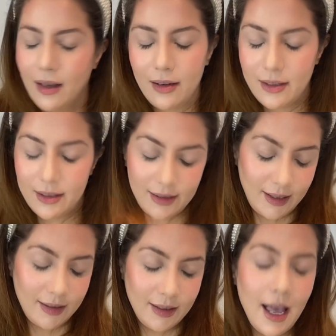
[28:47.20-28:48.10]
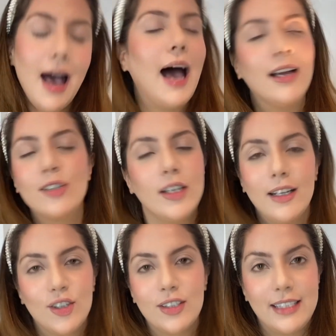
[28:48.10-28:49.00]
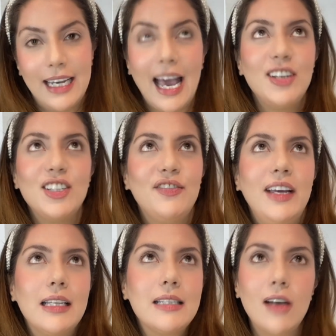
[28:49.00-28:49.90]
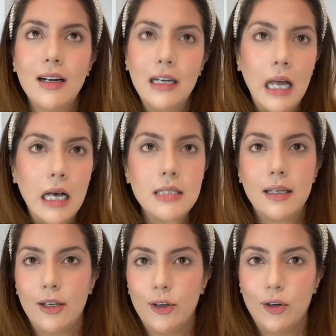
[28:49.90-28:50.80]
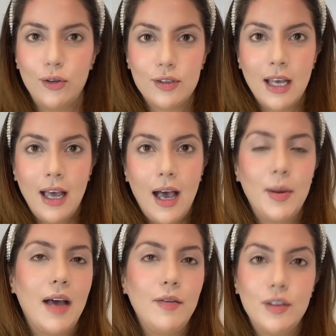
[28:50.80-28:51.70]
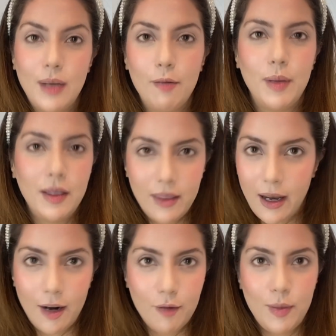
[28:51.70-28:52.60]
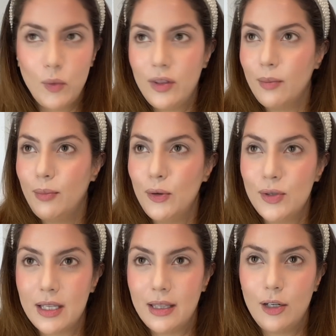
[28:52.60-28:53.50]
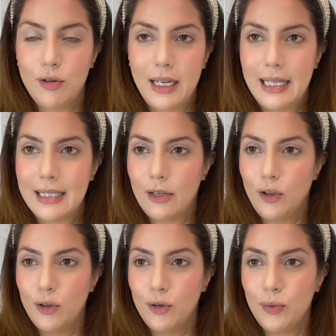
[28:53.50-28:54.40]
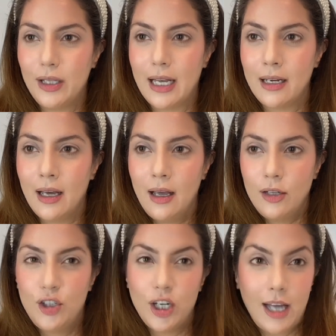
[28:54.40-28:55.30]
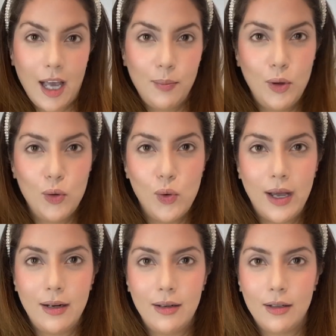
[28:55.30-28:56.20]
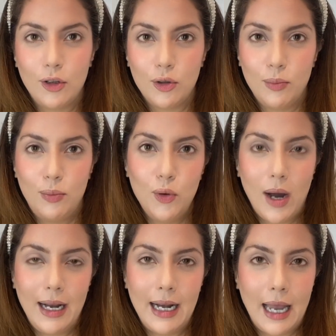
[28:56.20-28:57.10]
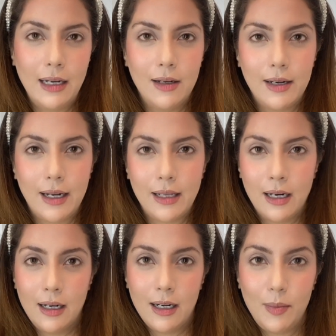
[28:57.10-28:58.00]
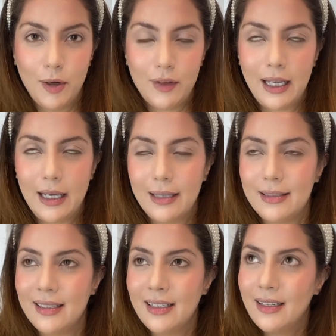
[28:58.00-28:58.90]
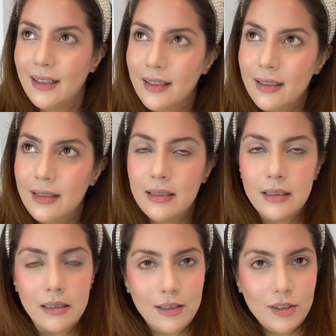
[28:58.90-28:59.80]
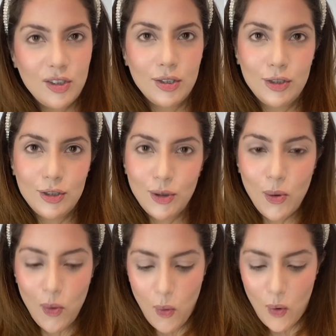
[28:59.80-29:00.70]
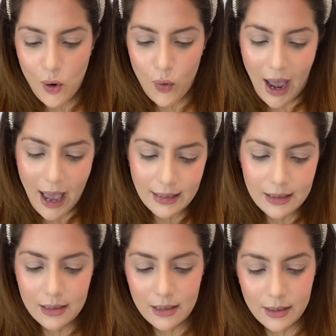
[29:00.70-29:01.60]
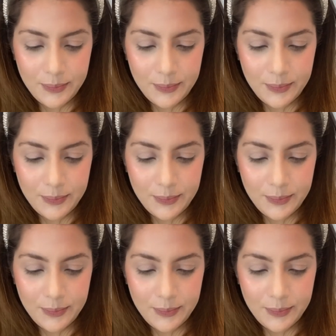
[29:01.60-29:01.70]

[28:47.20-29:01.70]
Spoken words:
I'll say it. Actually, I'll just say it. I just feel it's not classy. You know, those, I mean, I've been there. I've been with the blues and the greens and, you know, doing that Jatak blue and, you know, the blue eyeliner and then a little bit of thing. It's just so crass.